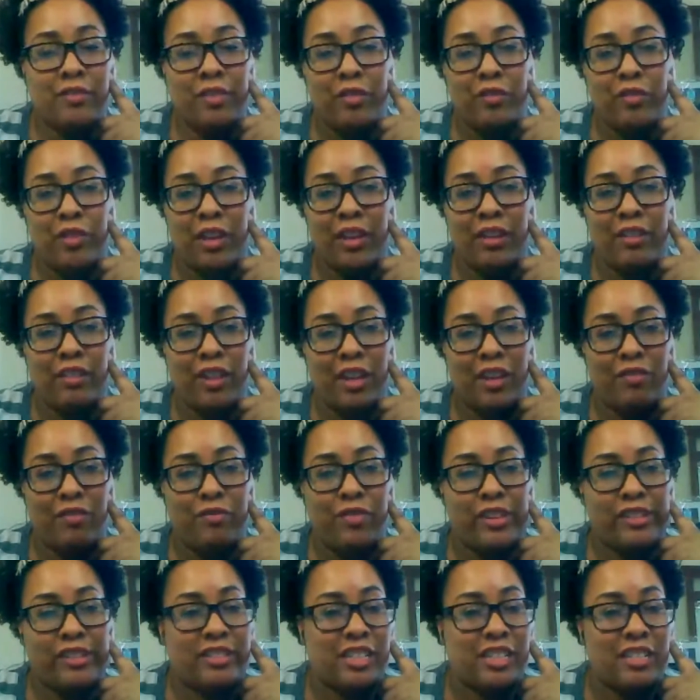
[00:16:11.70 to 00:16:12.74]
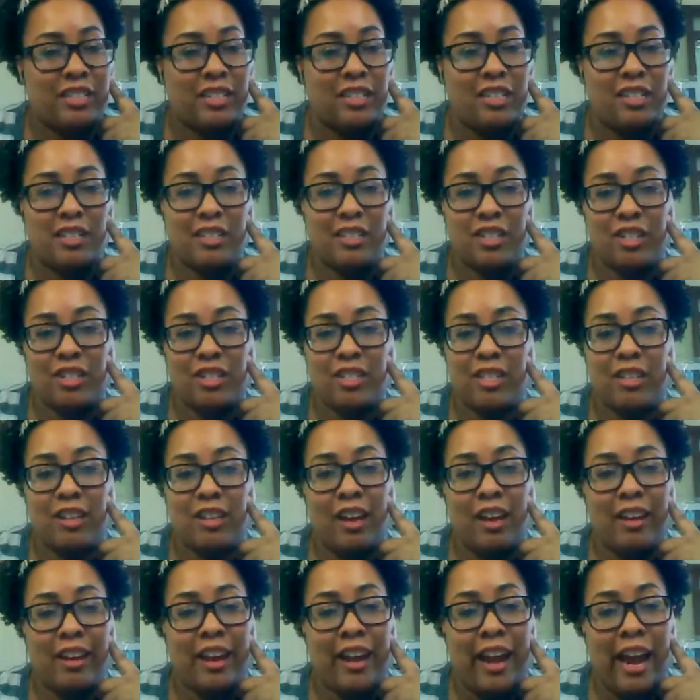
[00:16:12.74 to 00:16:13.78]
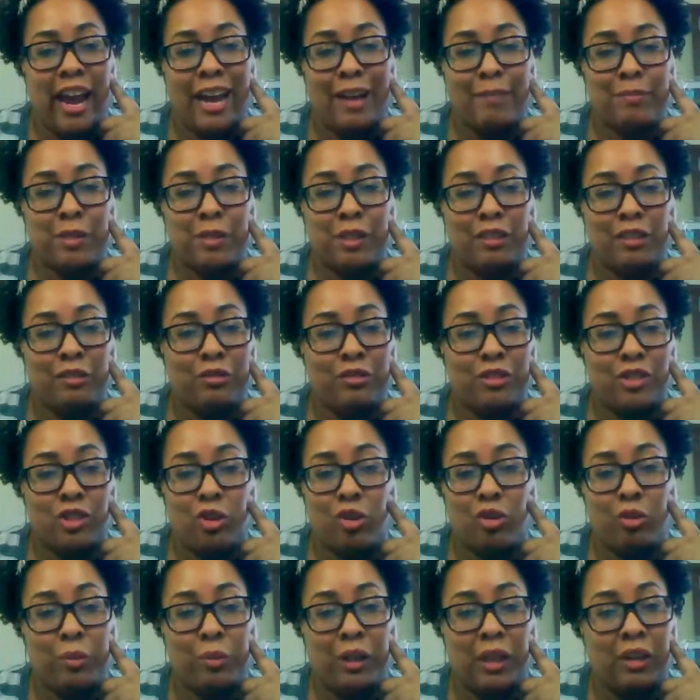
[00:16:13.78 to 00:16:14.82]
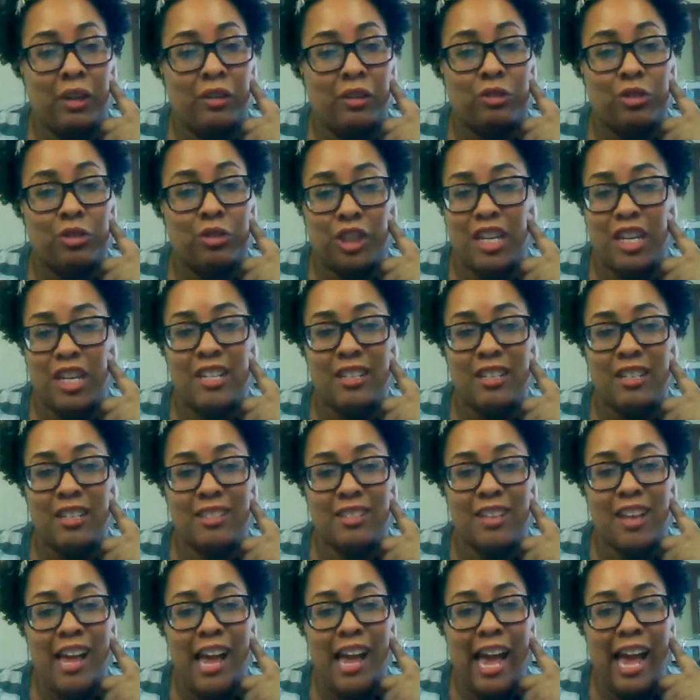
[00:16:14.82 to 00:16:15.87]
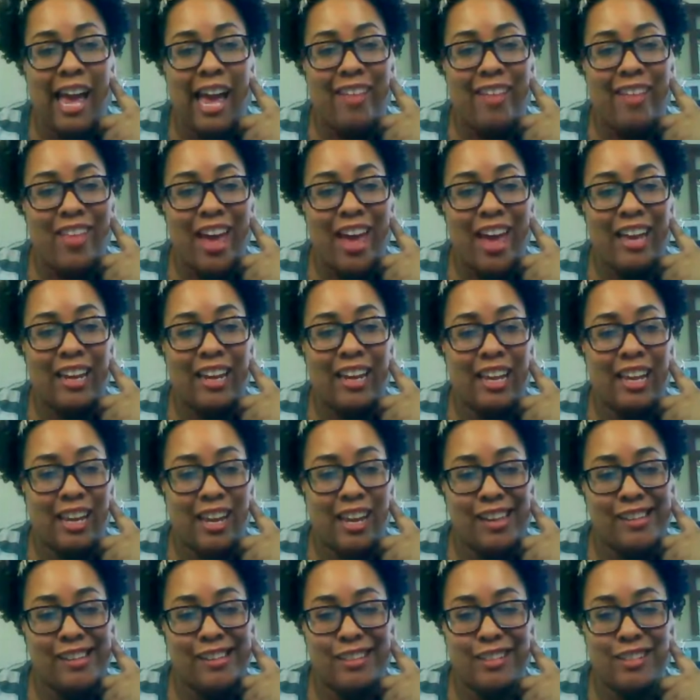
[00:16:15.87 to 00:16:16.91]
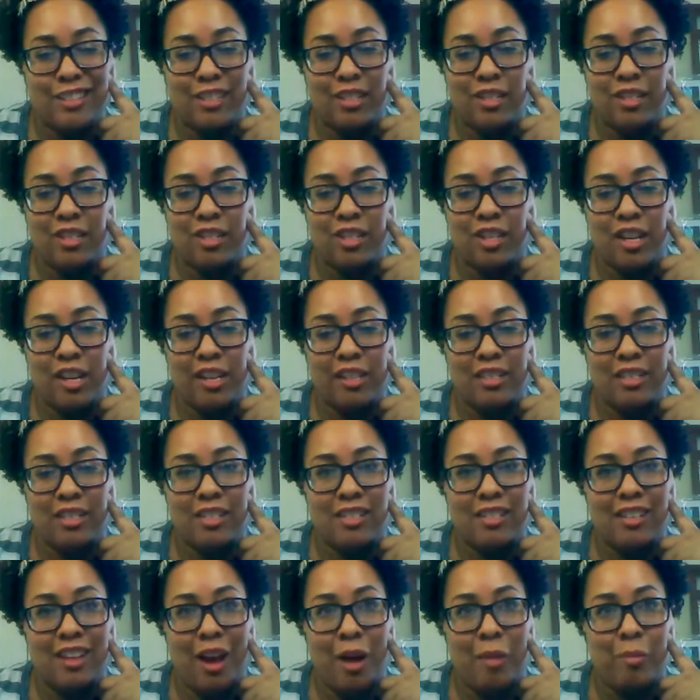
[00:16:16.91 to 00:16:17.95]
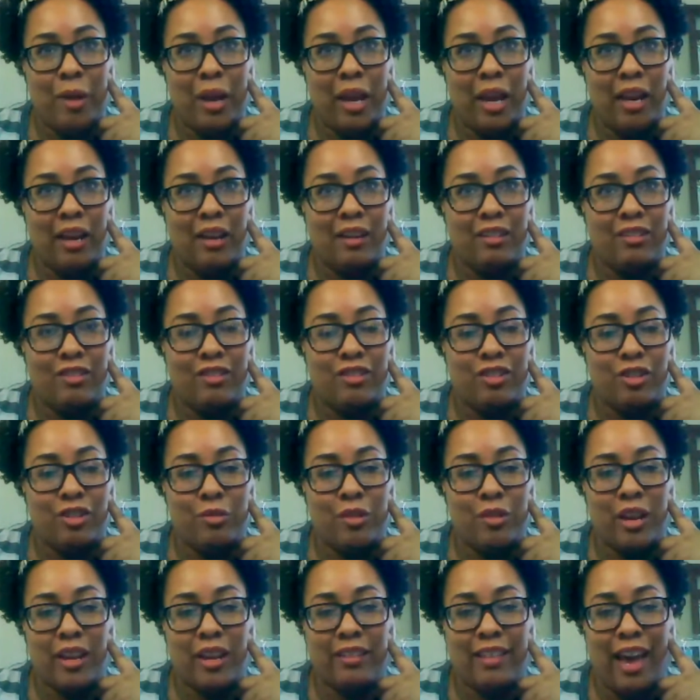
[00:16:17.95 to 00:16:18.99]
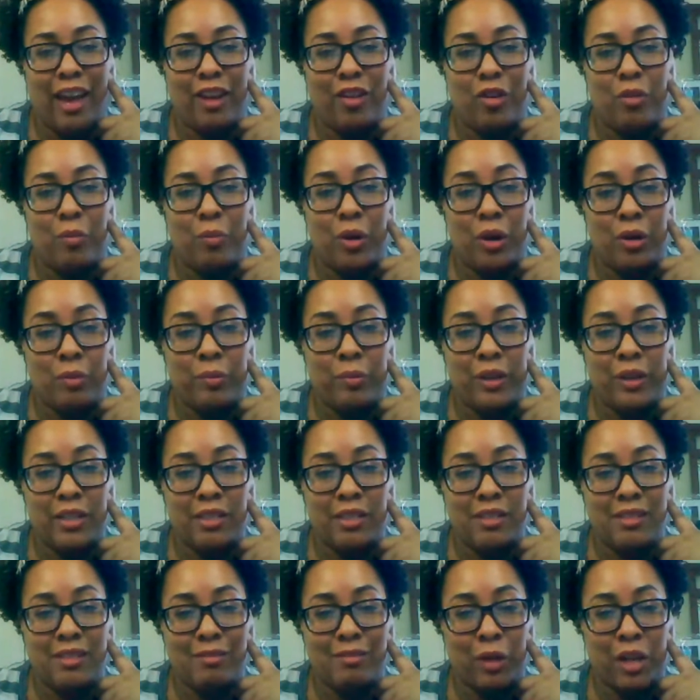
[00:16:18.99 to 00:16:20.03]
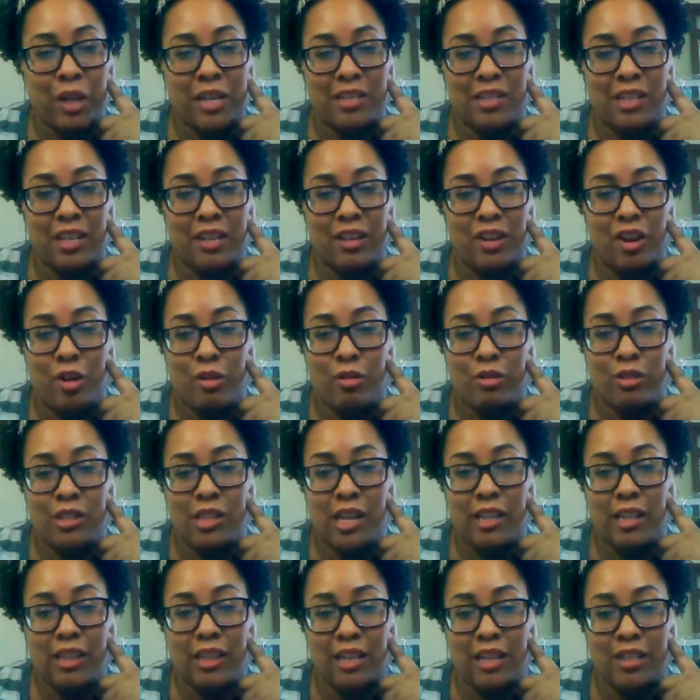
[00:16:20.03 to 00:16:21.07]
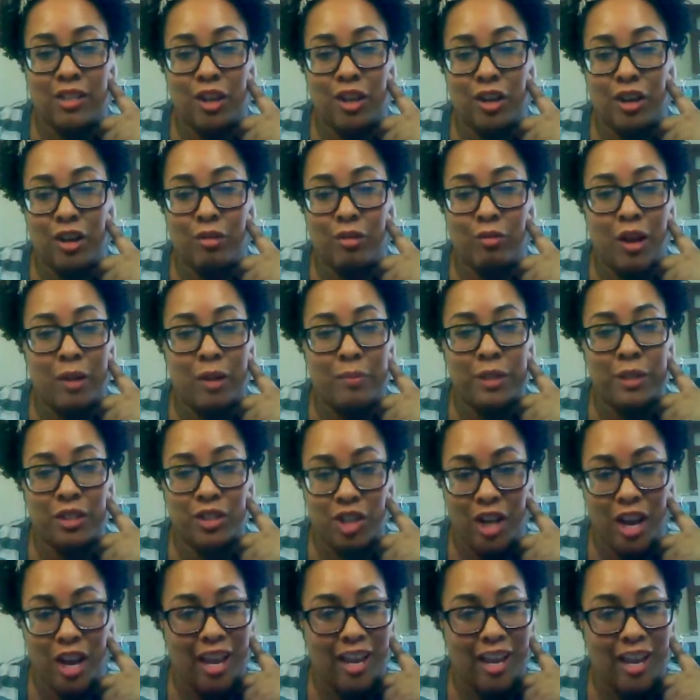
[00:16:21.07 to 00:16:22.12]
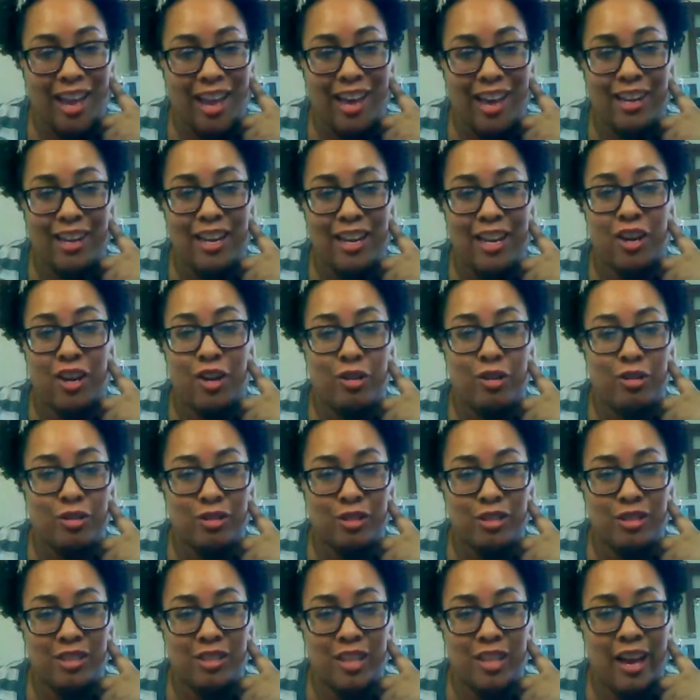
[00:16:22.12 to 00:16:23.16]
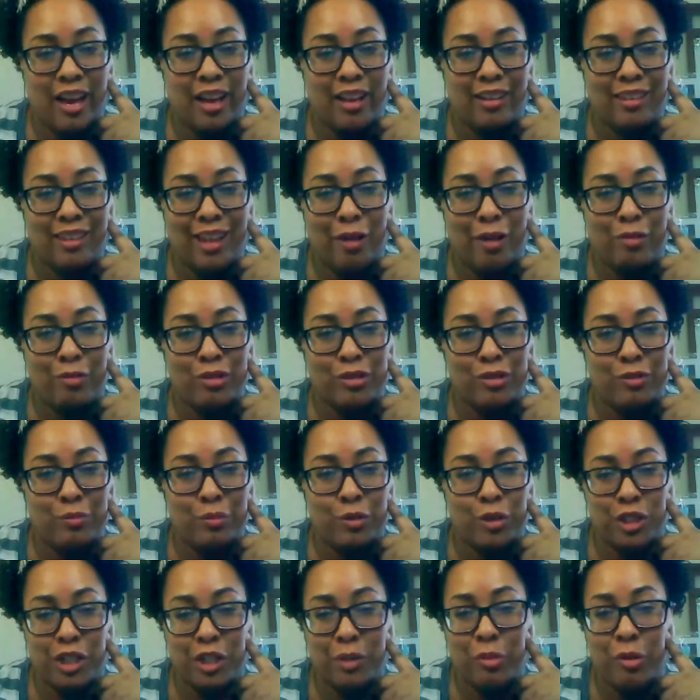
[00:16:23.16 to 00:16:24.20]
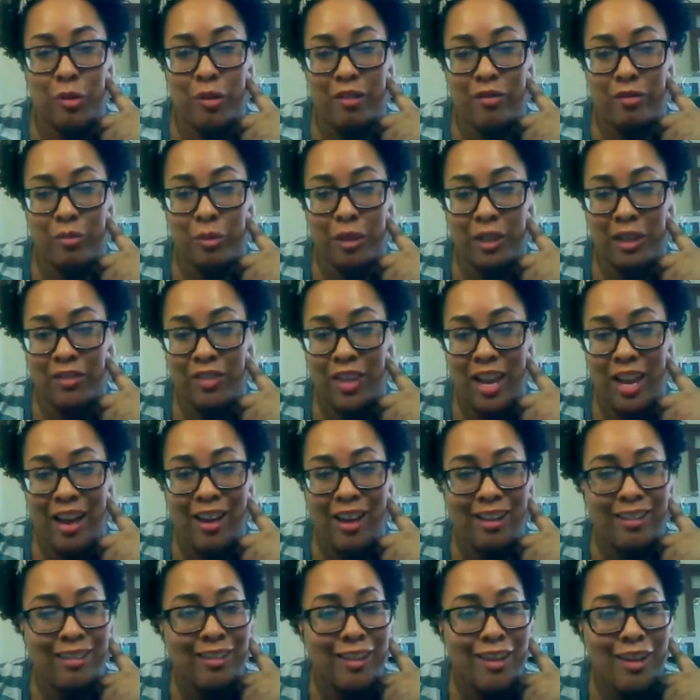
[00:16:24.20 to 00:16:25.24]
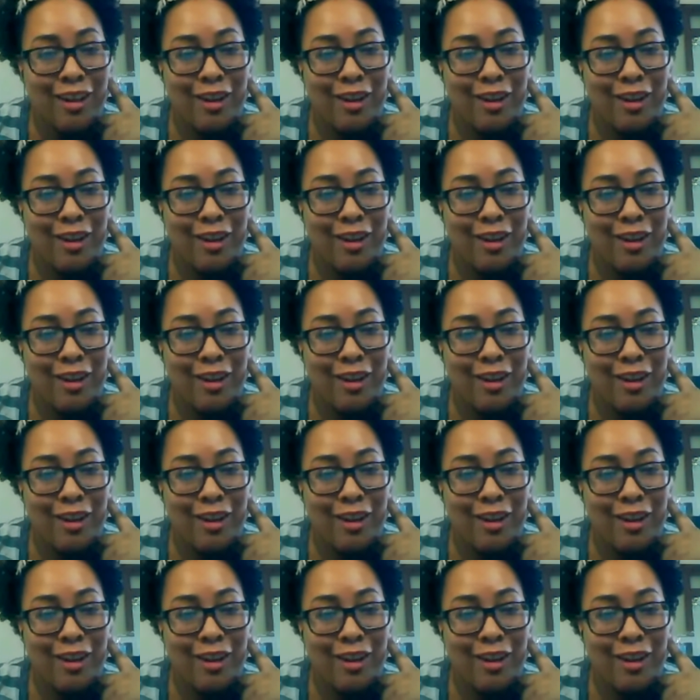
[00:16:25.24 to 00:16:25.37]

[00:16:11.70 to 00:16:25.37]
if Fitz isn't just an absolute and total political genius, and that he is just, I mean, doing that on purpose because he knows that that's going to corrupt Jake, and he knows that that will push him away from Olivia.